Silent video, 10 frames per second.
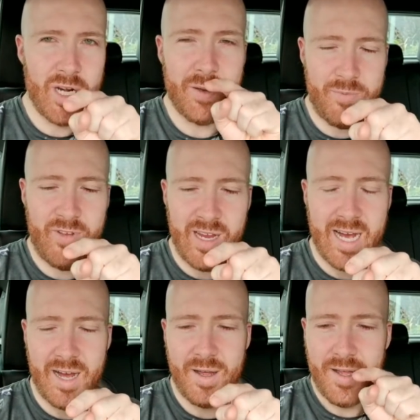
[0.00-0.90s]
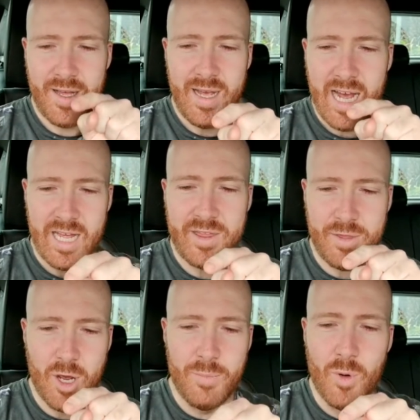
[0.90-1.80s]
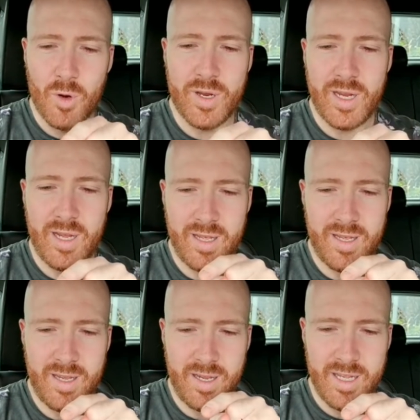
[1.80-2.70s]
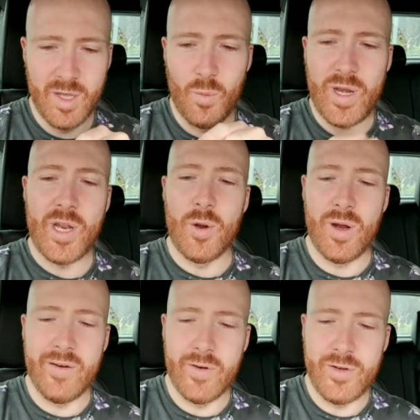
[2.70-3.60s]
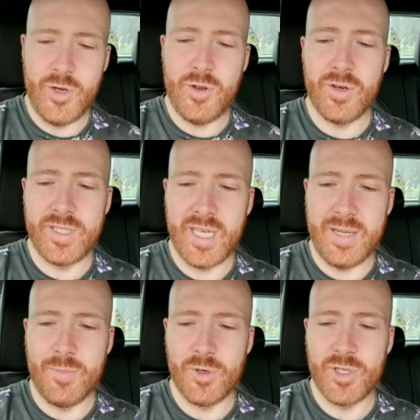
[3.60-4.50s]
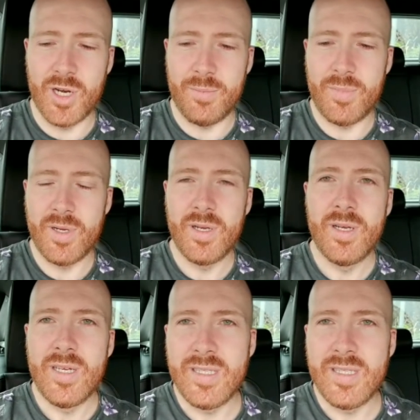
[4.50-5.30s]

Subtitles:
a finger at her book in the window of a New York City bookshop in